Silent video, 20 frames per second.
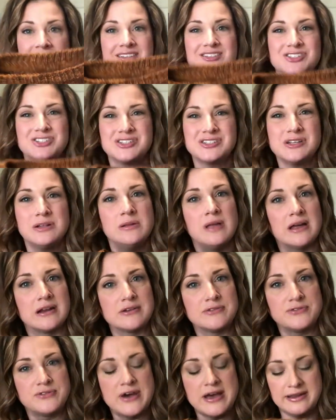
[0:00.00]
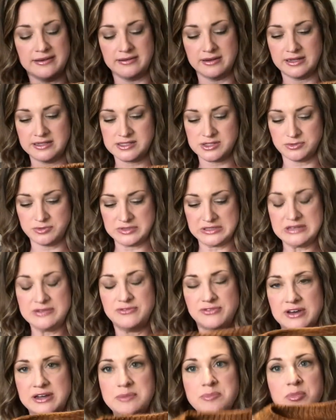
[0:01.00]
it's just a lot of fun. It's a really
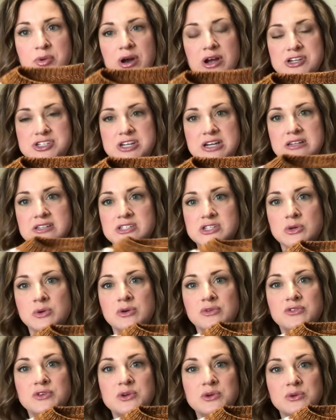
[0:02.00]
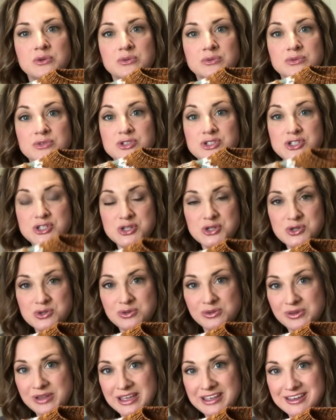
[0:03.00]
fun project. So if you
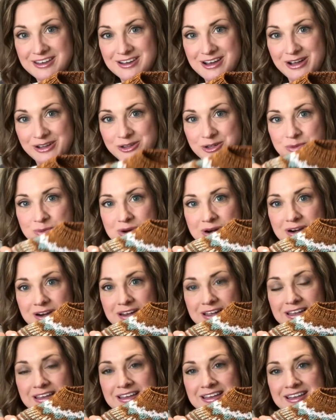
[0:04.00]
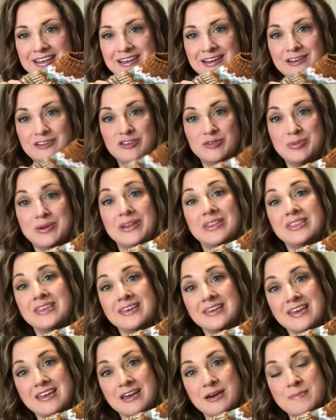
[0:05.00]
do like color work and you've been
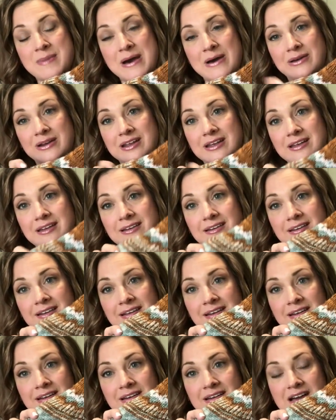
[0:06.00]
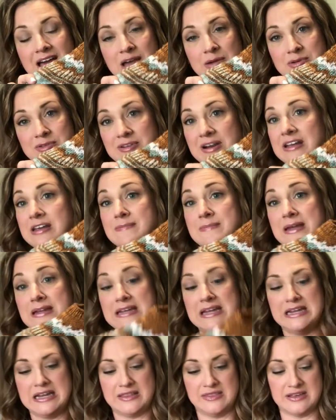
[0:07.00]
thinking about it, I would recommend
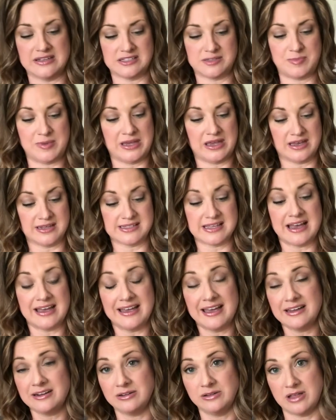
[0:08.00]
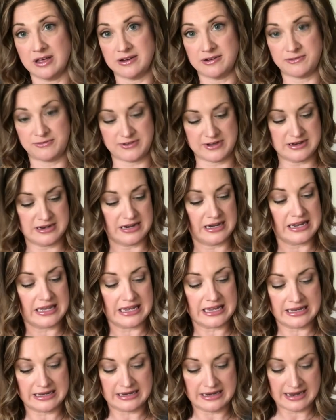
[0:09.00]
knitting this because I had a lot of fun
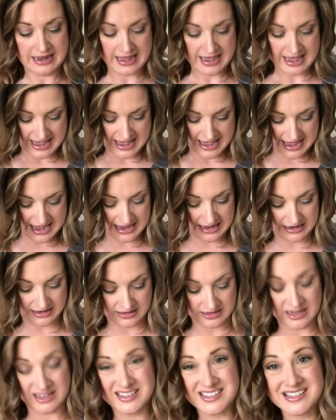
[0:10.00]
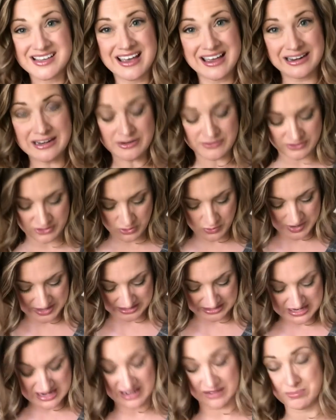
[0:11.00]
knitting it. And it's kind of a
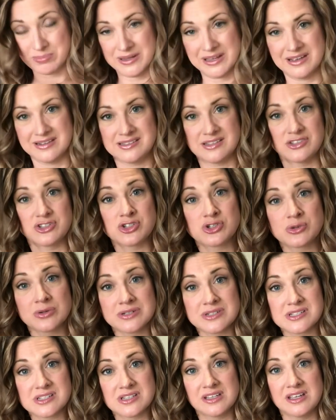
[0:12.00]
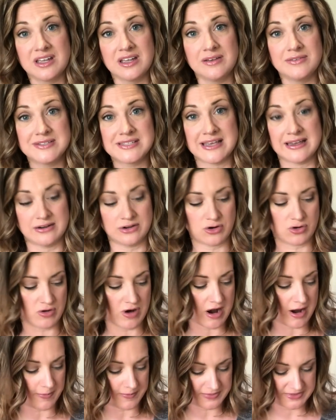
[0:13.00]
quick knit because it's short sleeves and
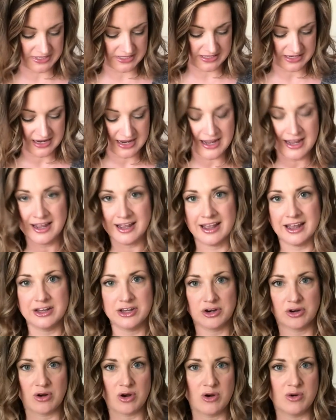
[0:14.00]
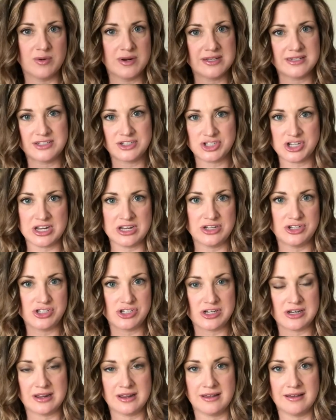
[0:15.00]
cropped, and you're always
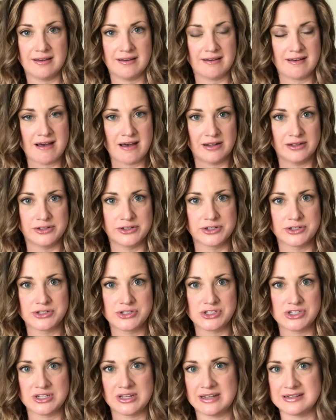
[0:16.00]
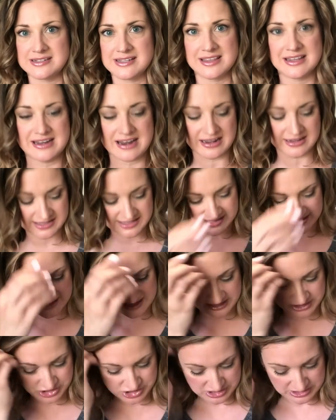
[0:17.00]
changing colors to get to the next
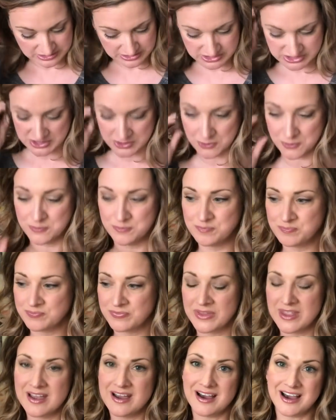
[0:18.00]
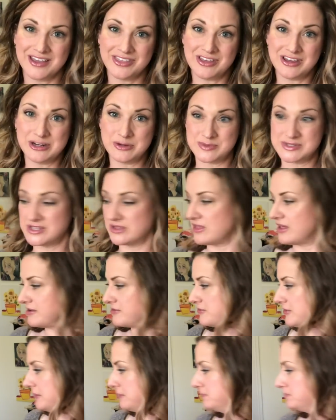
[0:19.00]
section. So I thought it was a lot
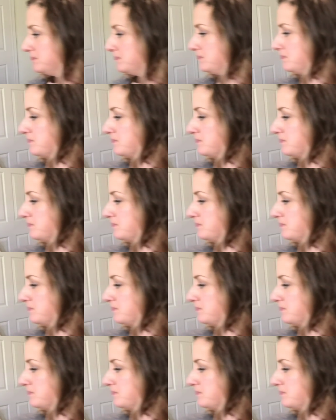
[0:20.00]
of fun.